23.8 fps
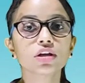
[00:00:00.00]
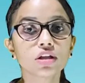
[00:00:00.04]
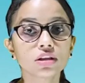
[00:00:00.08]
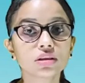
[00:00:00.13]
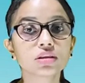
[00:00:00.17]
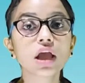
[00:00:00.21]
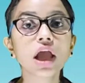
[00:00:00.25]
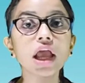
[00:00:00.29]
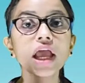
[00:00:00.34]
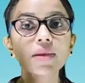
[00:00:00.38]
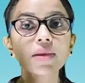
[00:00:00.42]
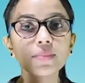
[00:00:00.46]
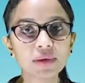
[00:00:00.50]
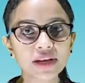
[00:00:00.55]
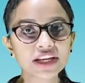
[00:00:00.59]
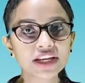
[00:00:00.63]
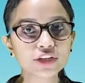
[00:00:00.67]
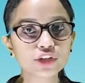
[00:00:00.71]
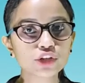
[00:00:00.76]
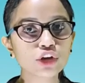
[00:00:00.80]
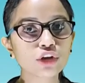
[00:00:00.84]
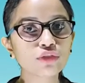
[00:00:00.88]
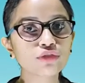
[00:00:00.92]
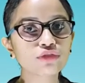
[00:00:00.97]
The
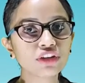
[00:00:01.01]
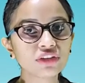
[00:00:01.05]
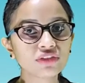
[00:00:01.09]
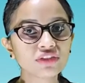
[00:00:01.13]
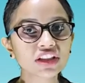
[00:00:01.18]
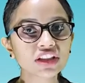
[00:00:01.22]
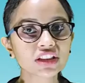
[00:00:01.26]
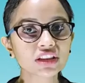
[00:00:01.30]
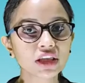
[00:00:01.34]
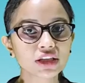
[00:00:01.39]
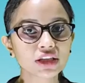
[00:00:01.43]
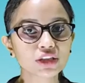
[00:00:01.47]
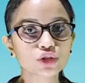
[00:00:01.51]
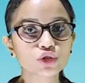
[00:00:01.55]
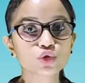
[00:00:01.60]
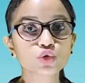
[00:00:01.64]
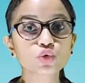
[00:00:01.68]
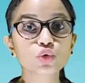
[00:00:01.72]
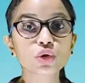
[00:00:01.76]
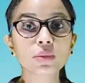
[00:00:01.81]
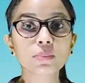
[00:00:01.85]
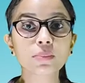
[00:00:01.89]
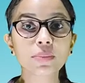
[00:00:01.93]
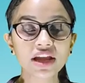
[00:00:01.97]
ability of living things to
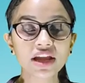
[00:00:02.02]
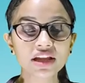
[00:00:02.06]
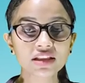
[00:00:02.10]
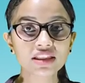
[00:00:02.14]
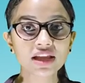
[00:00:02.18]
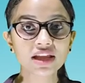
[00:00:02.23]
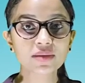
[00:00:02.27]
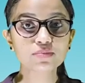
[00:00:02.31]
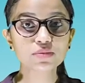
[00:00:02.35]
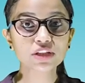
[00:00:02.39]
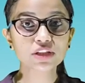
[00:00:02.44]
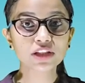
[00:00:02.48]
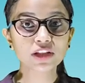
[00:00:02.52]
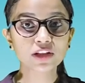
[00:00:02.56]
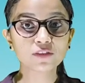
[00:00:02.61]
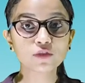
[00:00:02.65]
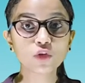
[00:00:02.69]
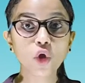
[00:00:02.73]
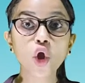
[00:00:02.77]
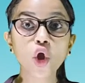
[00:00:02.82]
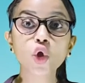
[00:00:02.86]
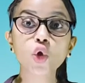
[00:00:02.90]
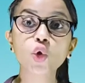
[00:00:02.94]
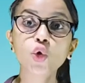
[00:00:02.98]
repair themselves
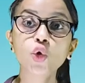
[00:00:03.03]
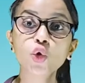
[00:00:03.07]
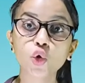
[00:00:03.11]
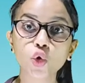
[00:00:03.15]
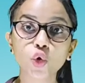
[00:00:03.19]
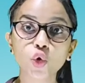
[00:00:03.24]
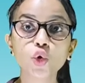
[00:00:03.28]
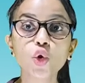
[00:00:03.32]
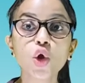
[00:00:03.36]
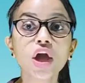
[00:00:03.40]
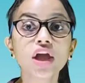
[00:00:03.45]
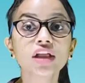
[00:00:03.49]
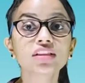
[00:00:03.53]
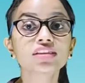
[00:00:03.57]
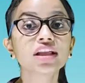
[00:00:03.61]
or grow